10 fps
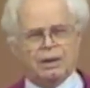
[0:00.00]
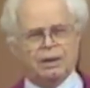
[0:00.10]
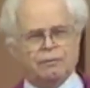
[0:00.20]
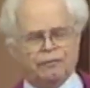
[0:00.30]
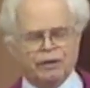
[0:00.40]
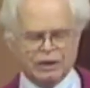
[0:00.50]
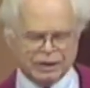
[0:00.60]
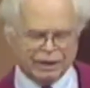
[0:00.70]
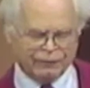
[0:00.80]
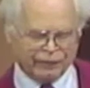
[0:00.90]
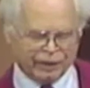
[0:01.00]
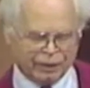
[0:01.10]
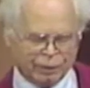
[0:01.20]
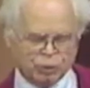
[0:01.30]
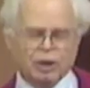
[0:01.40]
In
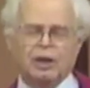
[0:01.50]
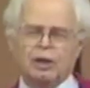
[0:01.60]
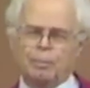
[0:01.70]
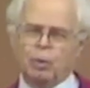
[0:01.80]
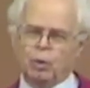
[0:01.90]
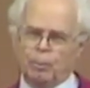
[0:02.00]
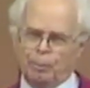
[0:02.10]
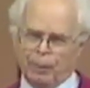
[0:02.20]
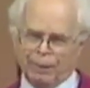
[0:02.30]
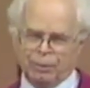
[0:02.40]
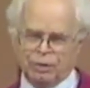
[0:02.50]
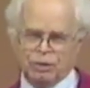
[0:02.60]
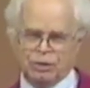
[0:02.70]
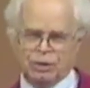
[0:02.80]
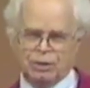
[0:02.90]
Philadelphia, there was a little book
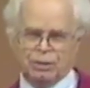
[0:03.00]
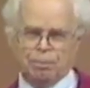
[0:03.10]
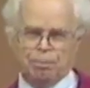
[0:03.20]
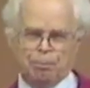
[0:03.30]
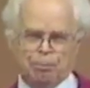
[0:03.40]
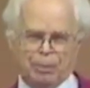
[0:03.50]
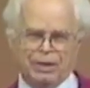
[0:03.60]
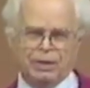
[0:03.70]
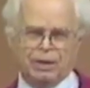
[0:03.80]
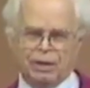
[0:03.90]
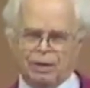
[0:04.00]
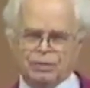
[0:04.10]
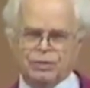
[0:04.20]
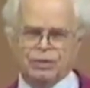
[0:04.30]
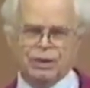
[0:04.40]
published,
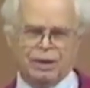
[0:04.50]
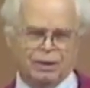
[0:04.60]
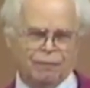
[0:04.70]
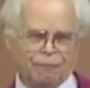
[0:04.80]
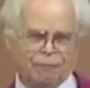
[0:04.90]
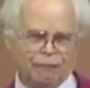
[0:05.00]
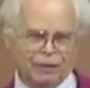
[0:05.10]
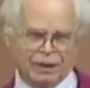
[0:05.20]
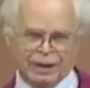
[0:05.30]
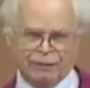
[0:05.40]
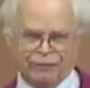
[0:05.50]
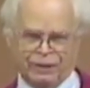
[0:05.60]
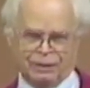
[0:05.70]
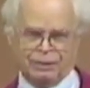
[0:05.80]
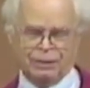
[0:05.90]
Pentecost in
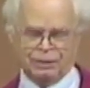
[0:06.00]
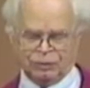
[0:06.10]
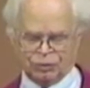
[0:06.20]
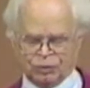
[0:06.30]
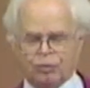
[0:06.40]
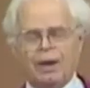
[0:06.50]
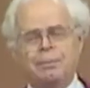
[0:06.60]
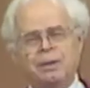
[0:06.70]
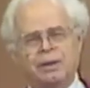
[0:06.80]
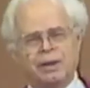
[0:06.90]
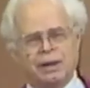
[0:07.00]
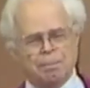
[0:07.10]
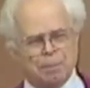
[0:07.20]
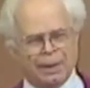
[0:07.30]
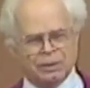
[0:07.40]
Philadelphia, describing the
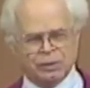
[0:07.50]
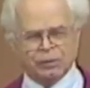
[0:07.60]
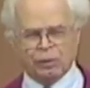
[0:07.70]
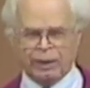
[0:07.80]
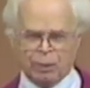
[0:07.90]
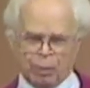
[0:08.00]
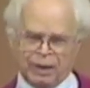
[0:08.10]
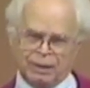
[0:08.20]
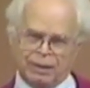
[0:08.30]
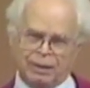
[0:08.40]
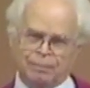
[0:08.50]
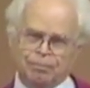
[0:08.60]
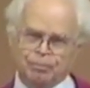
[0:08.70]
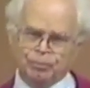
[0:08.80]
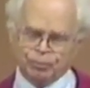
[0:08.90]
impact of the Great Awakening
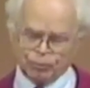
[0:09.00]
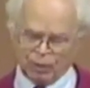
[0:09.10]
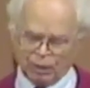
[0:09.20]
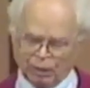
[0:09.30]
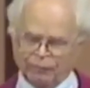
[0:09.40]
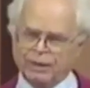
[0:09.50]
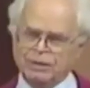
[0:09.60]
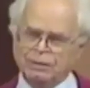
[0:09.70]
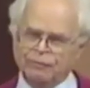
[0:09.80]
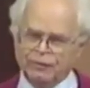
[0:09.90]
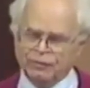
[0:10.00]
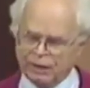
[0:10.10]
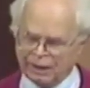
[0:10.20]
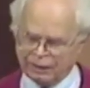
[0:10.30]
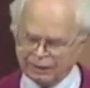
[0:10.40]
of
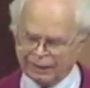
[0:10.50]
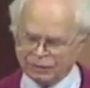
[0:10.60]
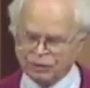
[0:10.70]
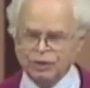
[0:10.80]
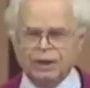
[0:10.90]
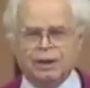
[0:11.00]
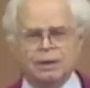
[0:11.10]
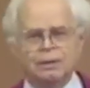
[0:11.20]
1858 in that city.